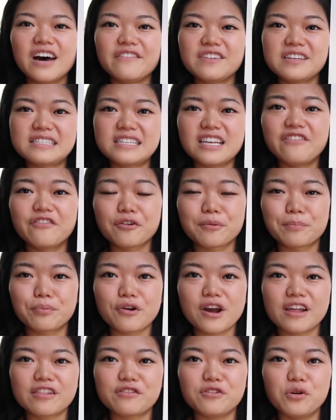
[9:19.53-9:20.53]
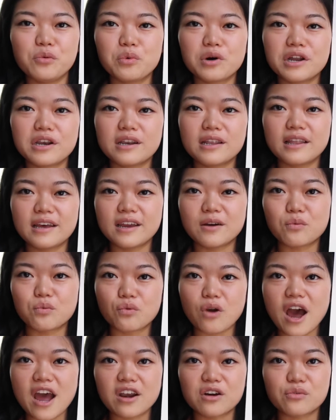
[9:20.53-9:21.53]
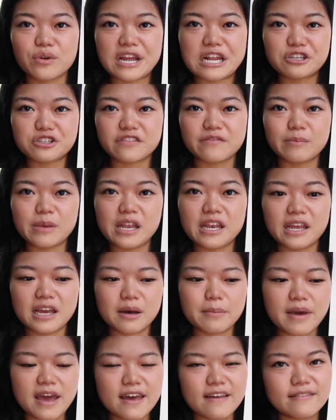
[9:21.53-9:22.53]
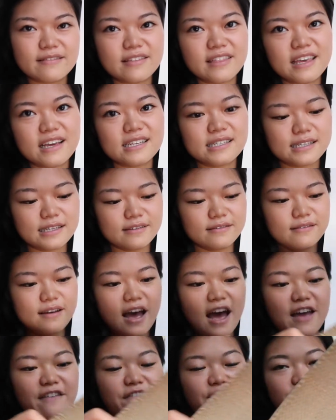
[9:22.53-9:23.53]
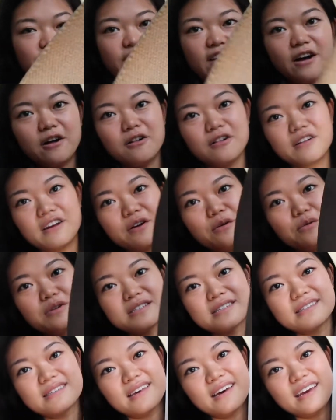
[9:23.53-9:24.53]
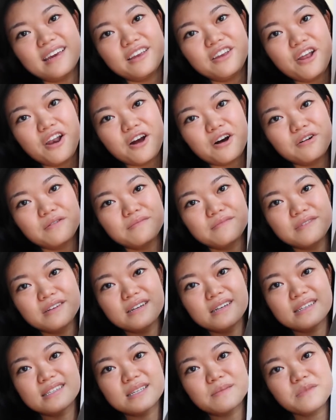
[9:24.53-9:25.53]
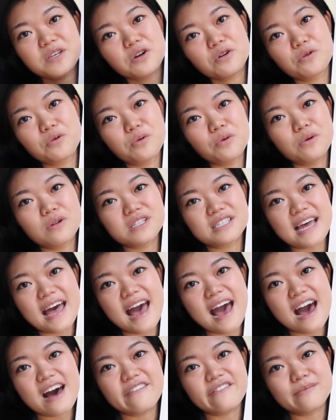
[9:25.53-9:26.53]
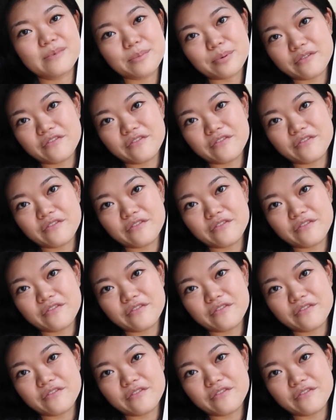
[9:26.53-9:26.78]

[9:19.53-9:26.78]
Obviously for breath you want like wider range of medium, and this I felt it was like, you know, something cool to have in my